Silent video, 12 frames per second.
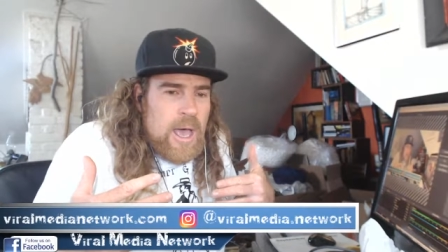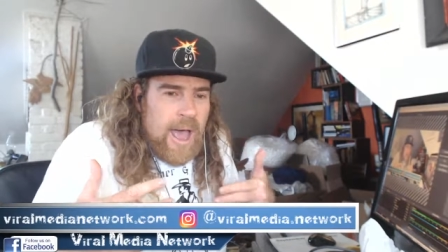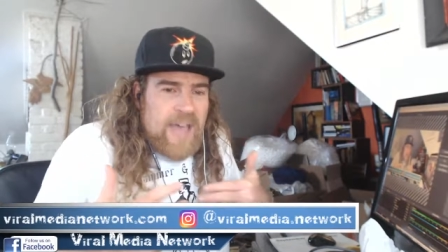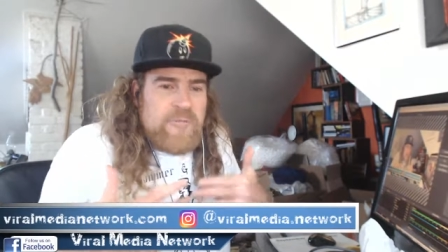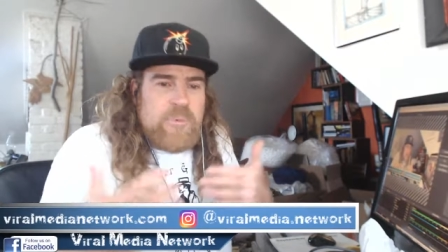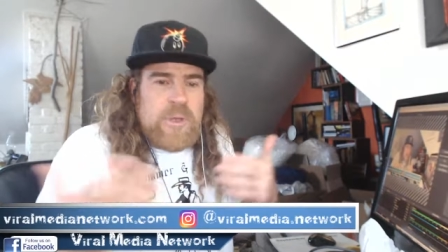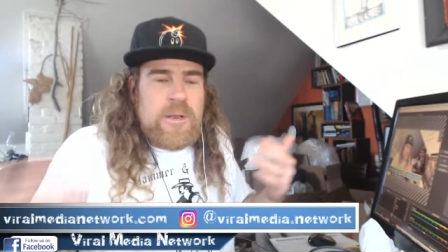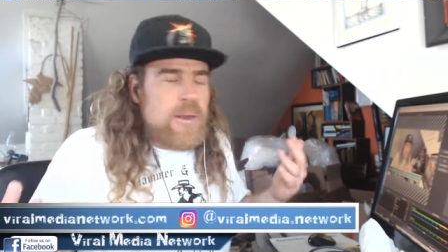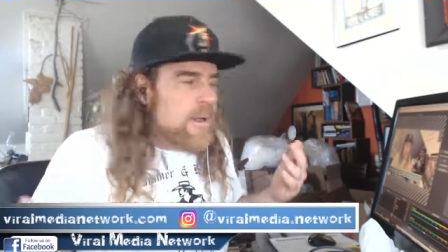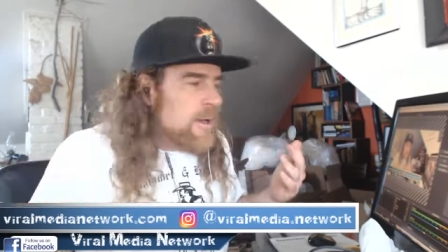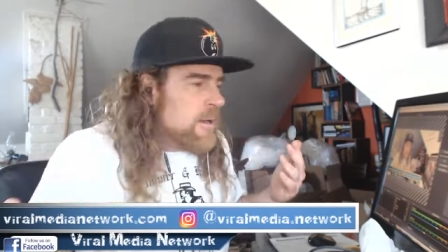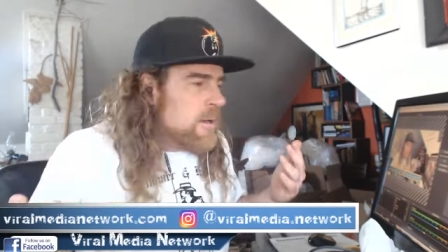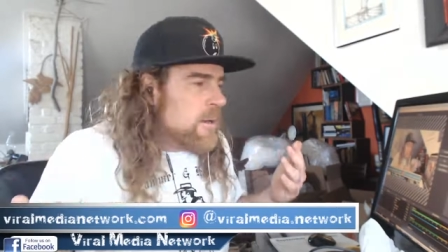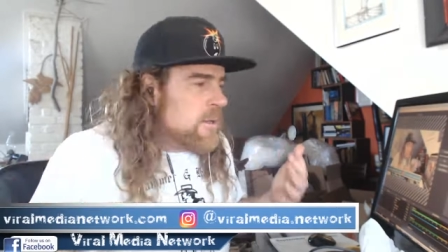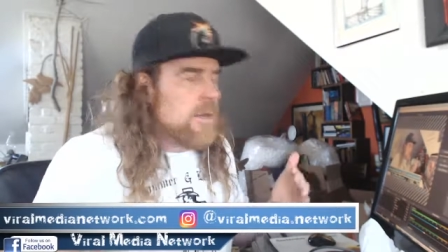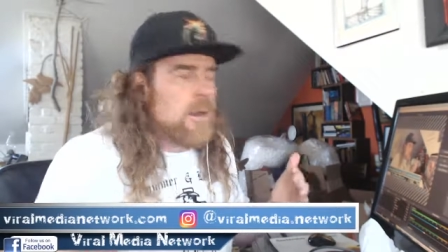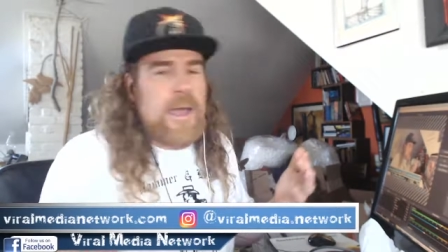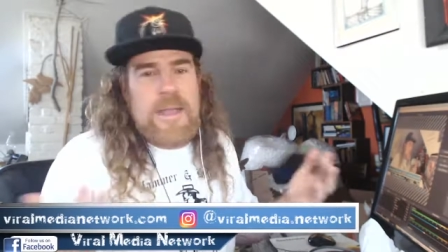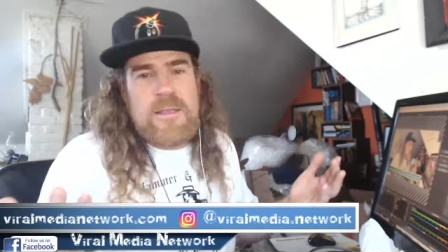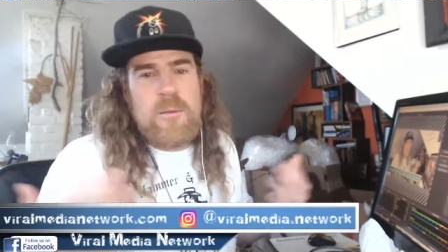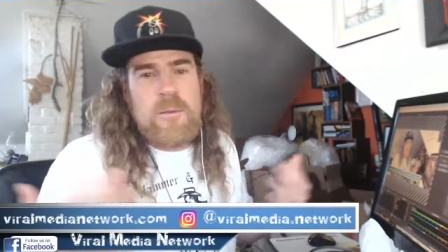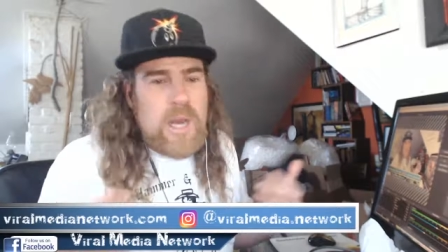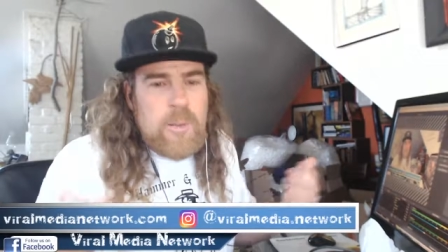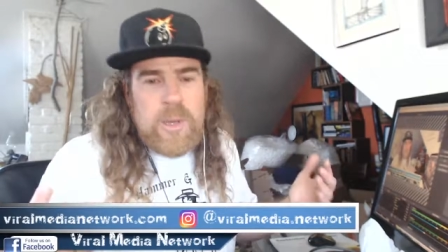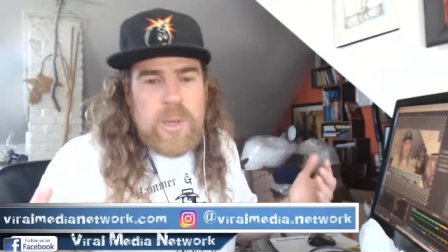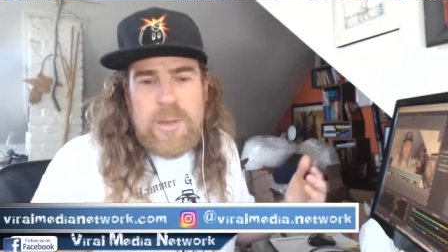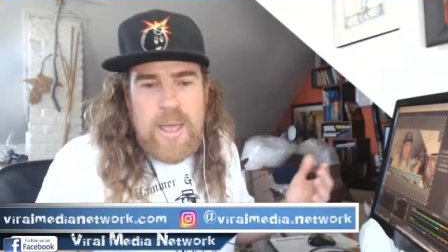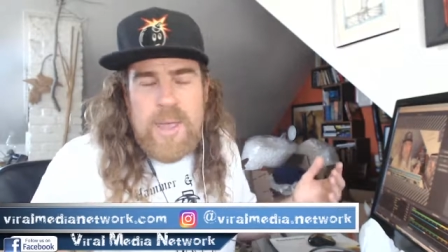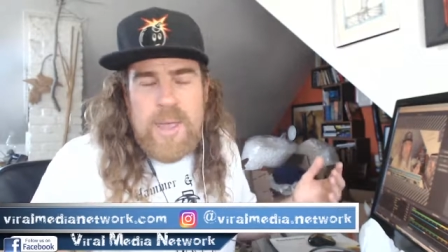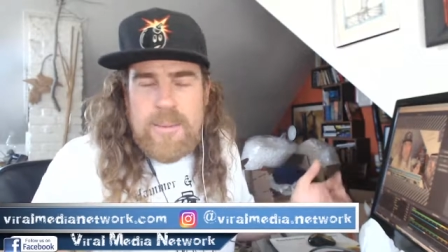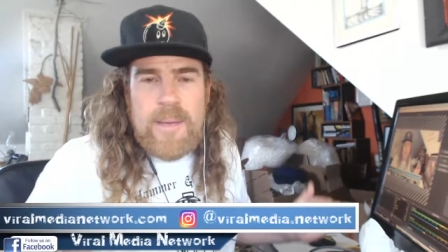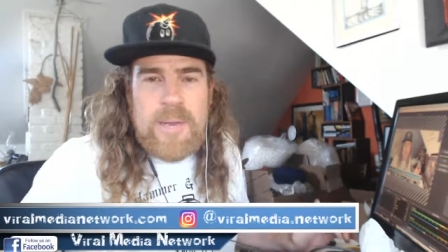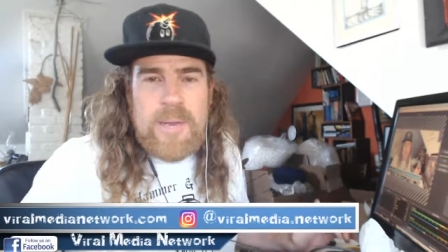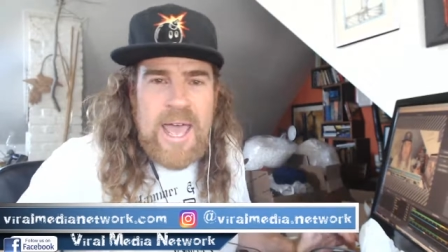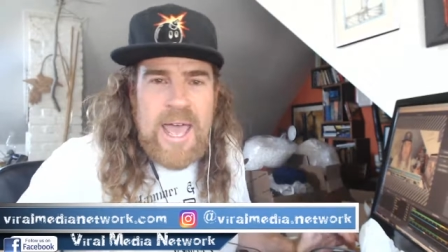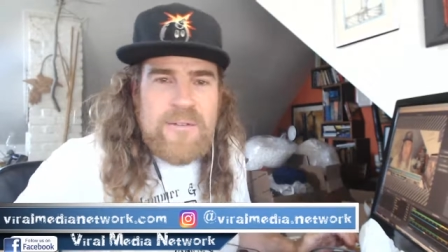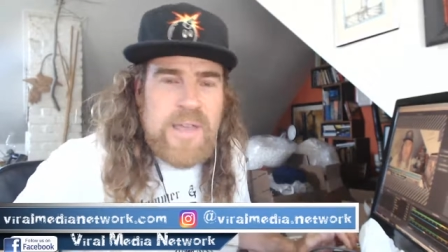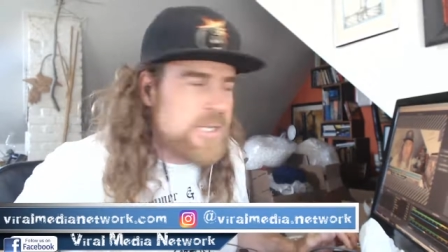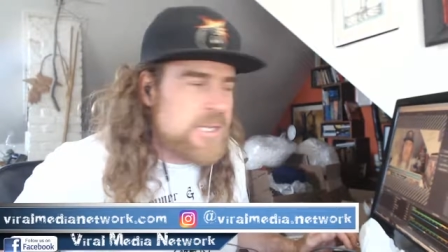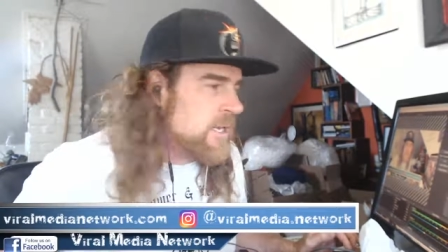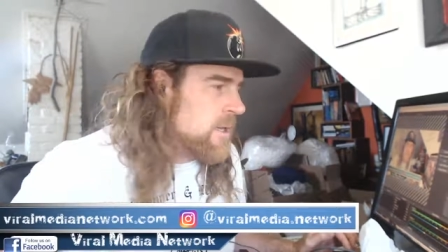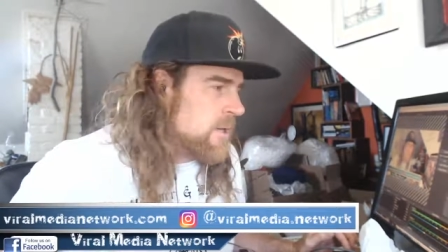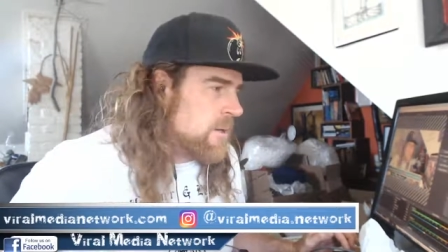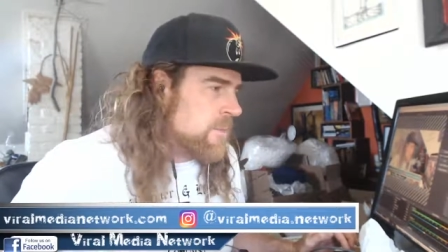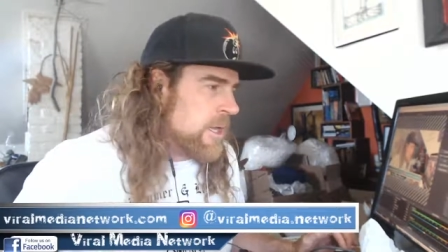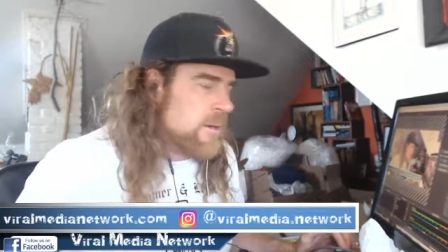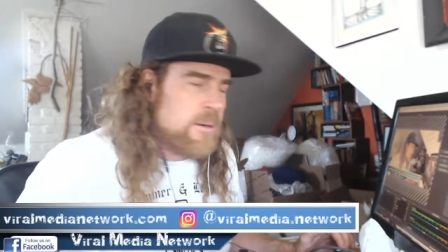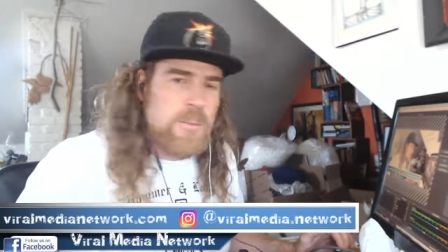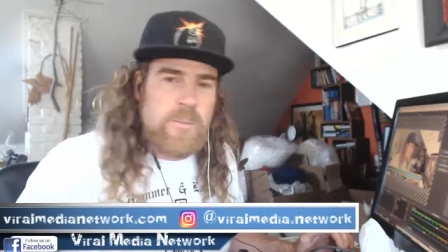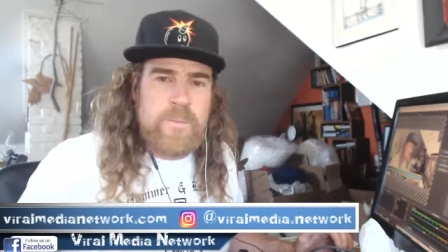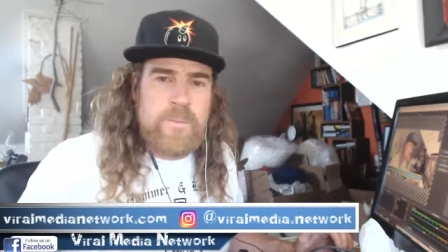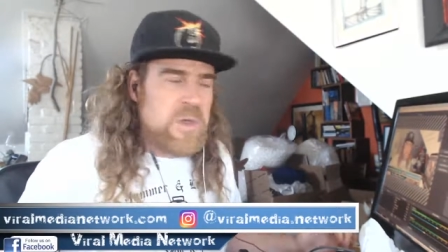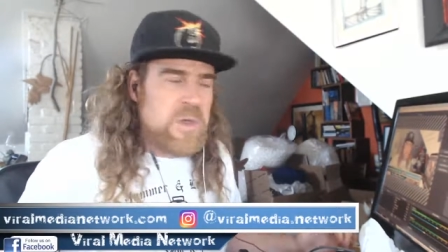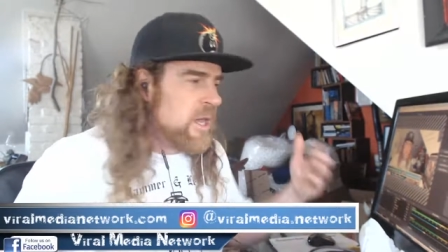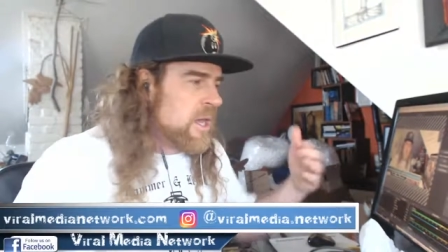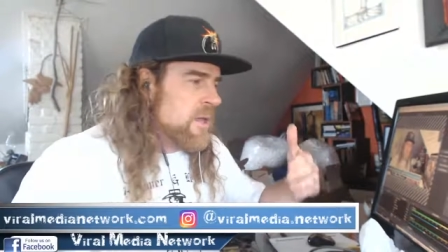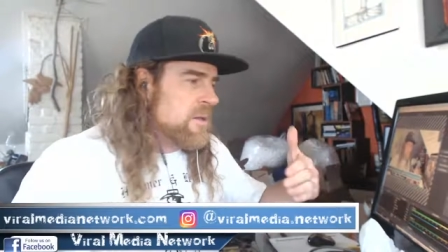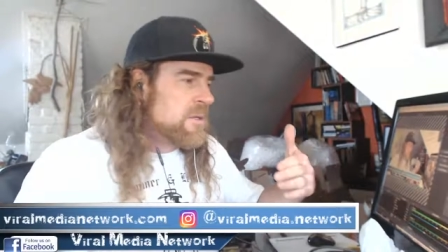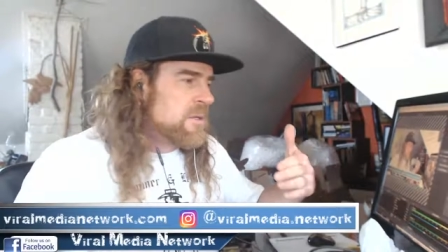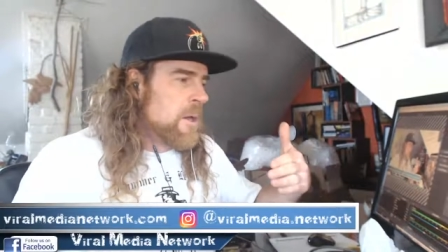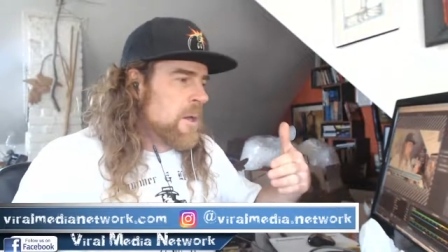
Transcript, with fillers: I've been, you know, I hate to admit it, but yeah, maybe I've been half-assing it a little bit, because